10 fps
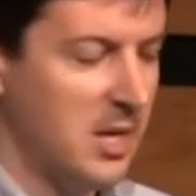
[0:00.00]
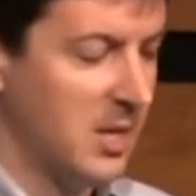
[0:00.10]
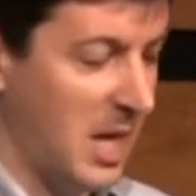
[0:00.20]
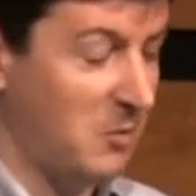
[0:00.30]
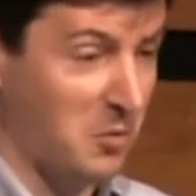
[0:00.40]

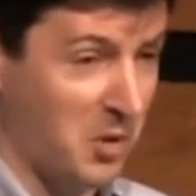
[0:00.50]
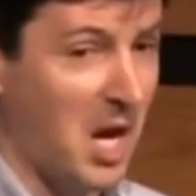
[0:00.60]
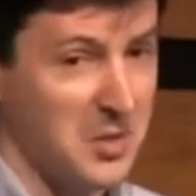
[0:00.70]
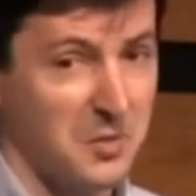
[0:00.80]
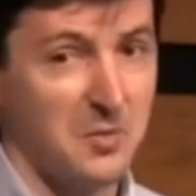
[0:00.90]
They have a
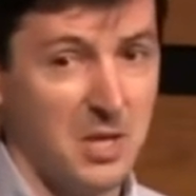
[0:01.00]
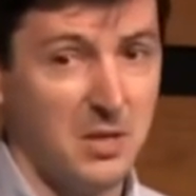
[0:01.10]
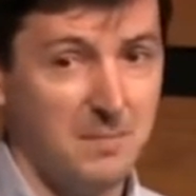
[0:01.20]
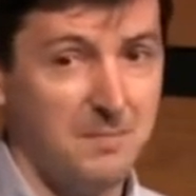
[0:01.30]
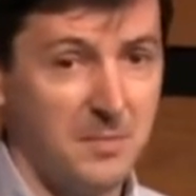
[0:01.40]
philosophy
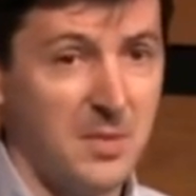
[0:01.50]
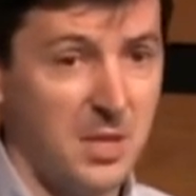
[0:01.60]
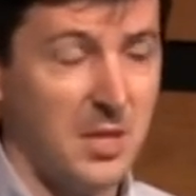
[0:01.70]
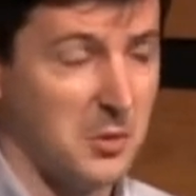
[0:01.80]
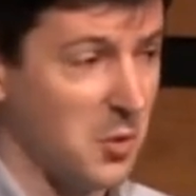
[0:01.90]
that